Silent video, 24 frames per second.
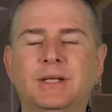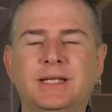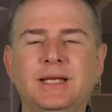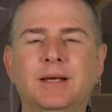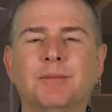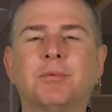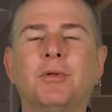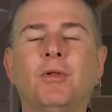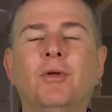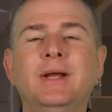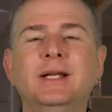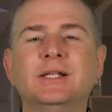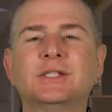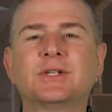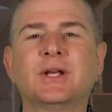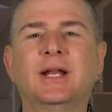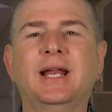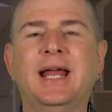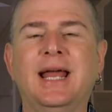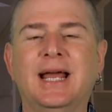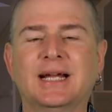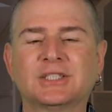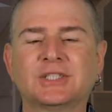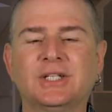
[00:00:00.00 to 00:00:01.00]
the employee is going
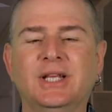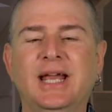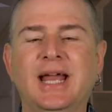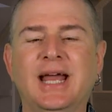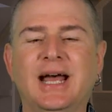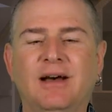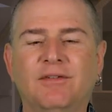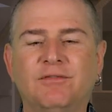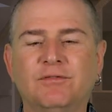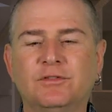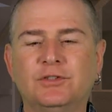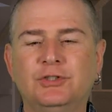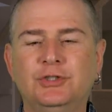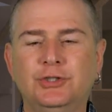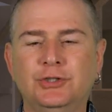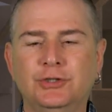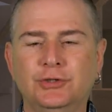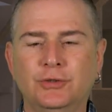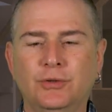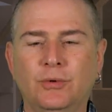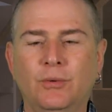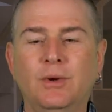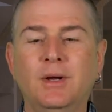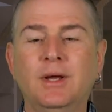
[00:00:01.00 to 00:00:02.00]
to actually have
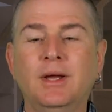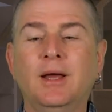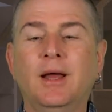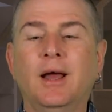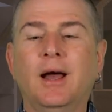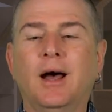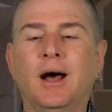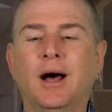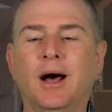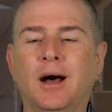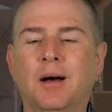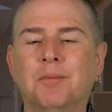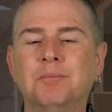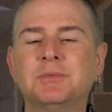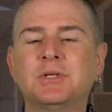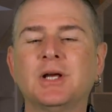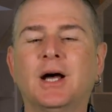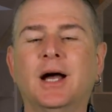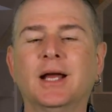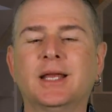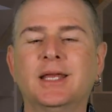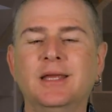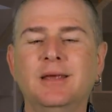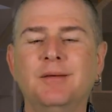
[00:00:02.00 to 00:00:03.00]
to um,
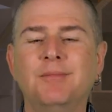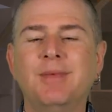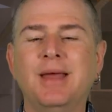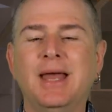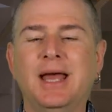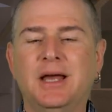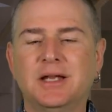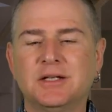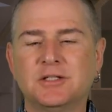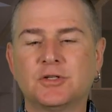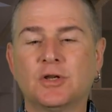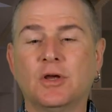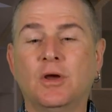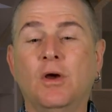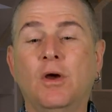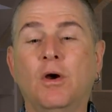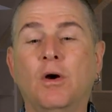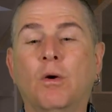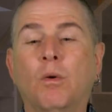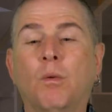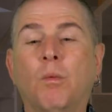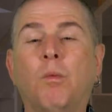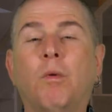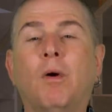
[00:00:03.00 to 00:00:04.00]
document
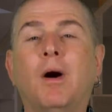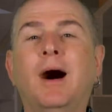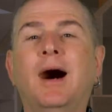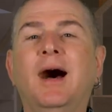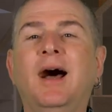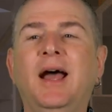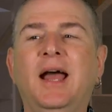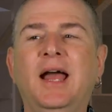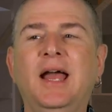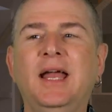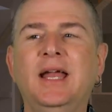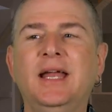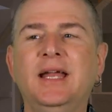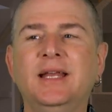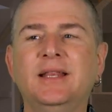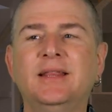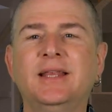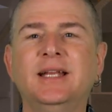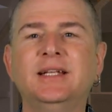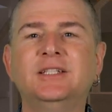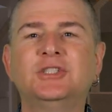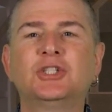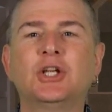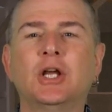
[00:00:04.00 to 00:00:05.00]
why
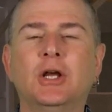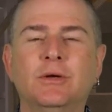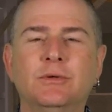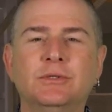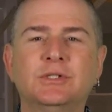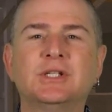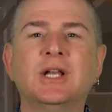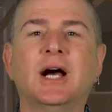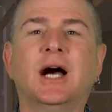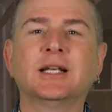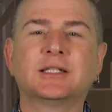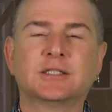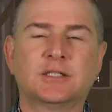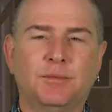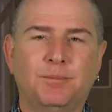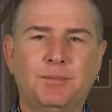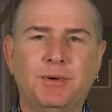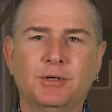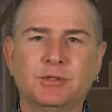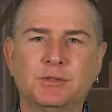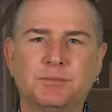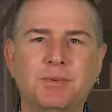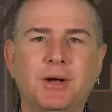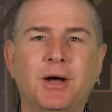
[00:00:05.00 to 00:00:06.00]
they chose not to
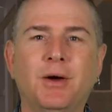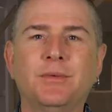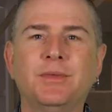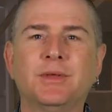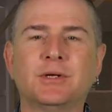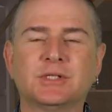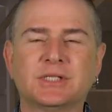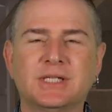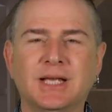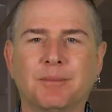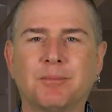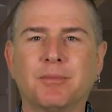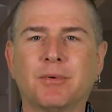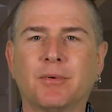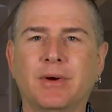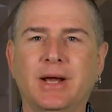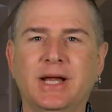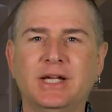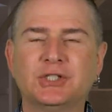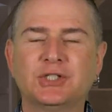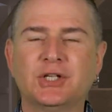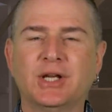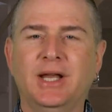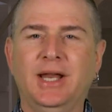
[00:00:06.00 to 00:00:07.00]
postpone their
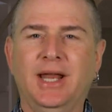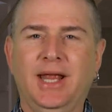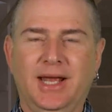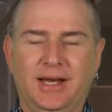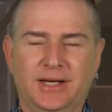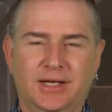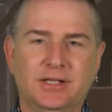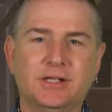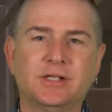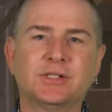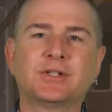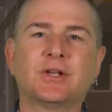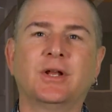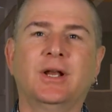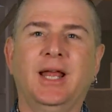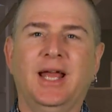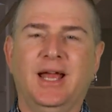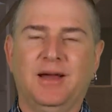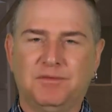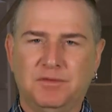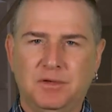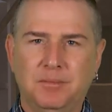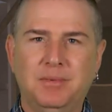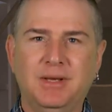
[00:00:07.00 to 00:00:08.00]
separation, and it is going to
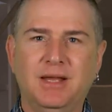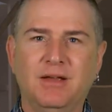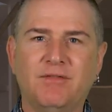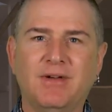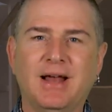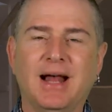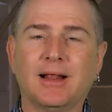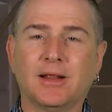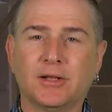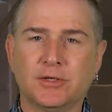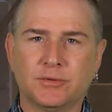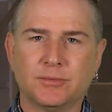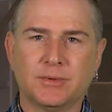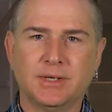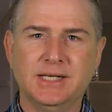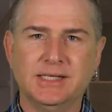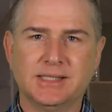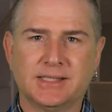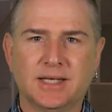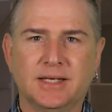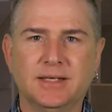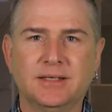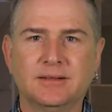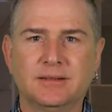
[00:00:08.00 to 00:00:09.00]
have to be a valid
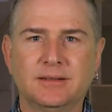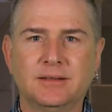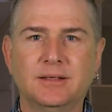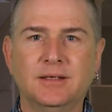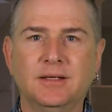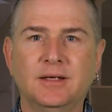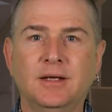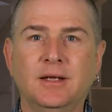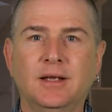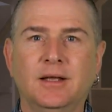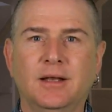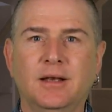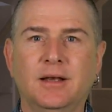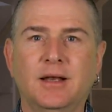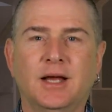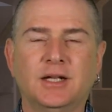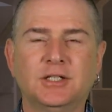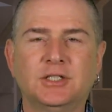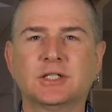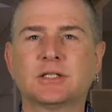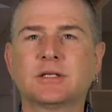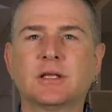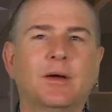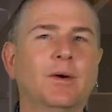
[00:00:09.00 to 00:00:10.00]
reason, not
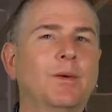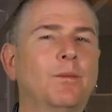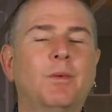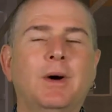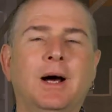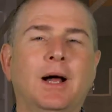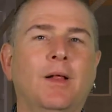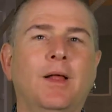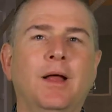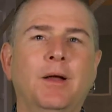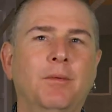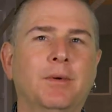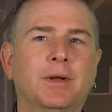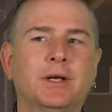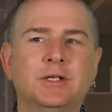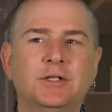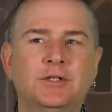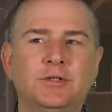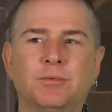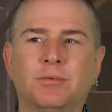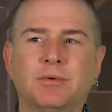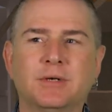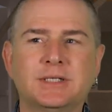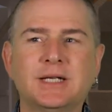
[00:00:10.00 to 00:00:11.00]
just oh, well, I wanted
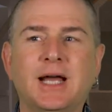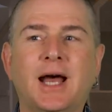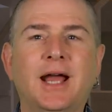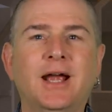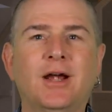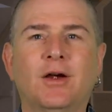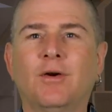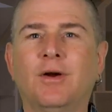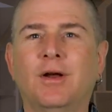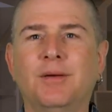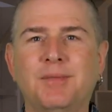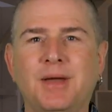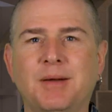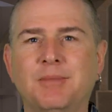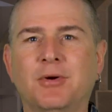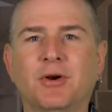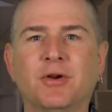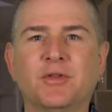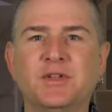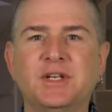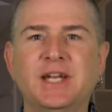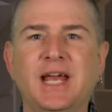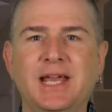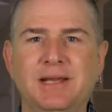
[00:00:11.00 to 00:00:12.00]
to retire on my
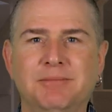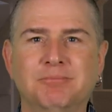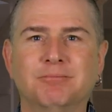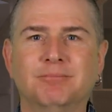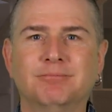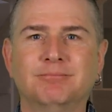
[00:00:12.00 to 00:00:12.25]
birthday.